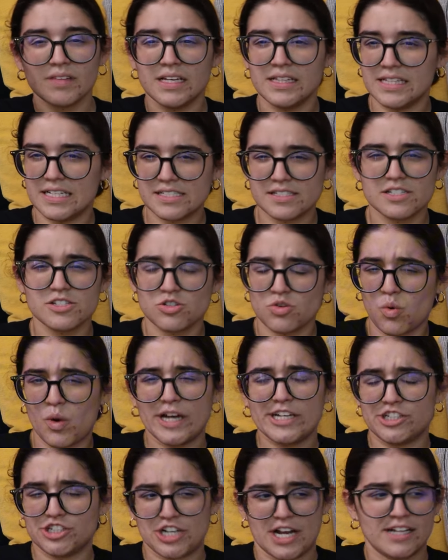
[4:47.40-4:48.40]
this is
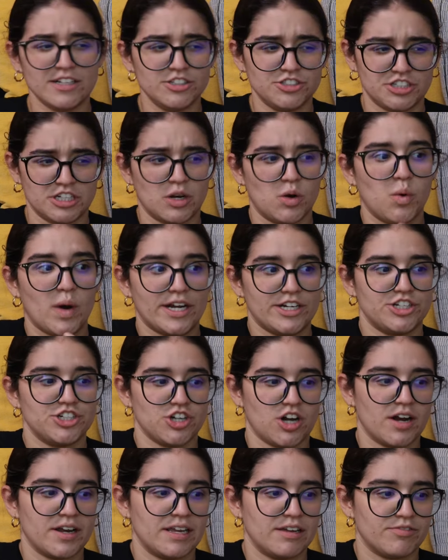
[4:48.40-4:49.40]
quite challenging, quite
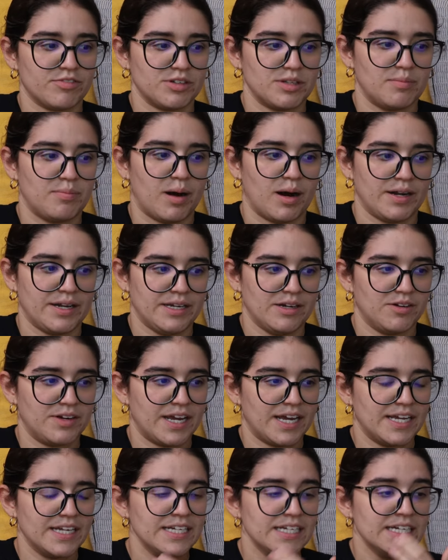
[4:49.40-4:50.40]
shocking for the body,
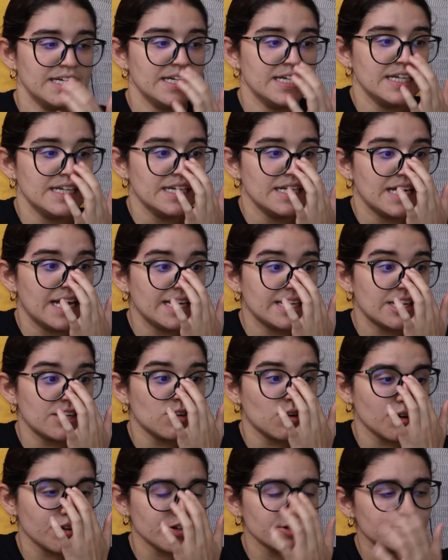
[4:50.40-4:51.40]
okay? And in
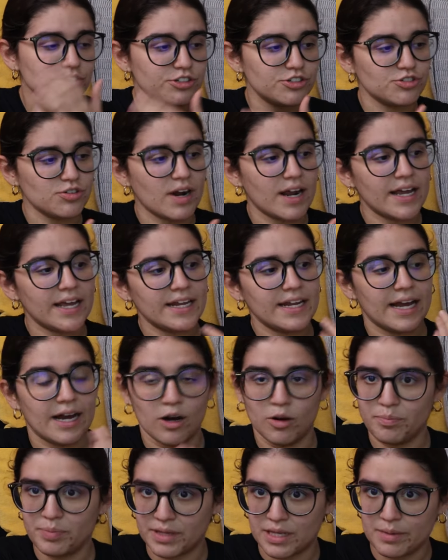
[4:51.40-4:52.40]
order to try and
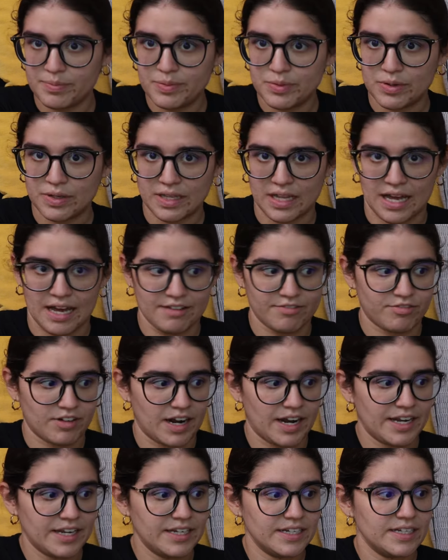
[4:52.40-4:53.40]
help keep you alive,
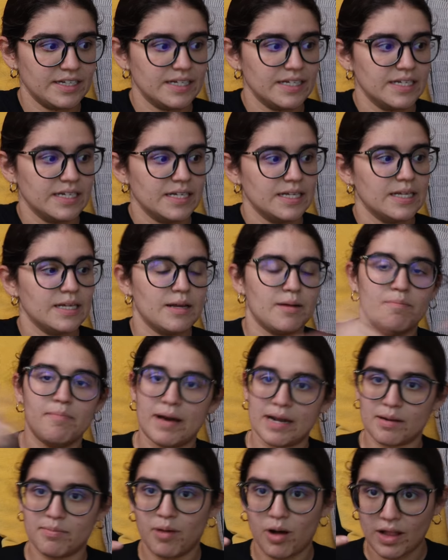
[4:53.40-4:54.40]
right,
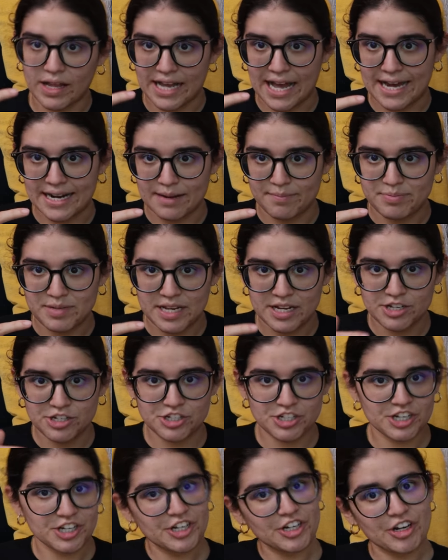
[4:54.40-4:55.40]
metabolic
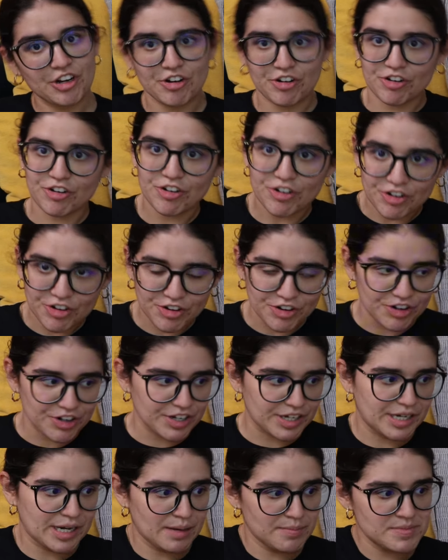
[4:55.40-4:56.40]
adaptation
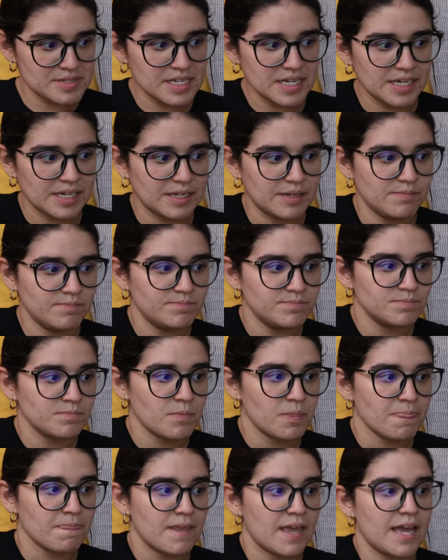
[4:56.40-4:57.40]
comes in
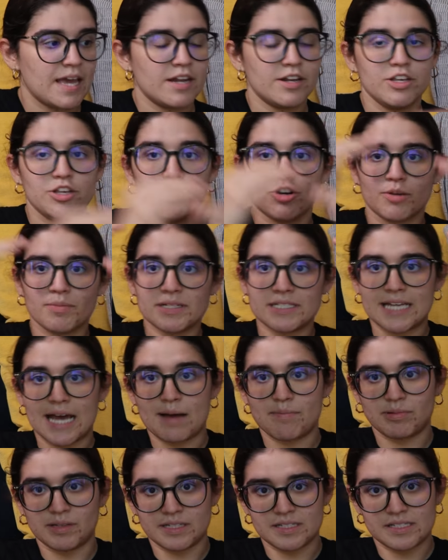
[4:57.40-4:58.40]
and your
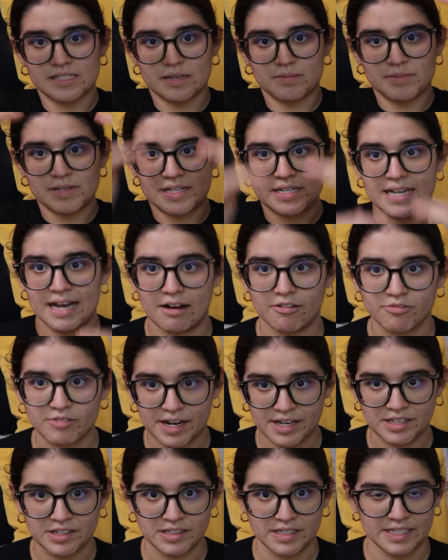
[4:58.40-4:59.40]
metabolism down
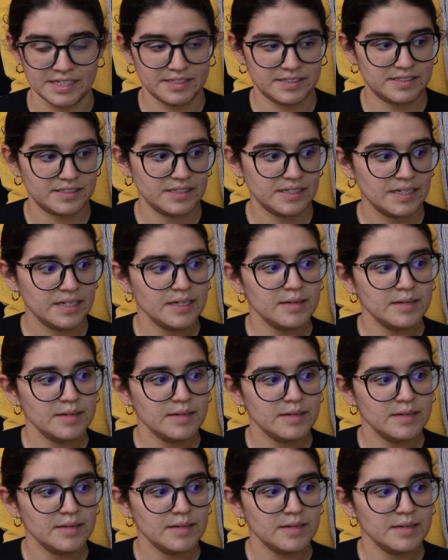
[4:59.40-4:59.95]
regulates.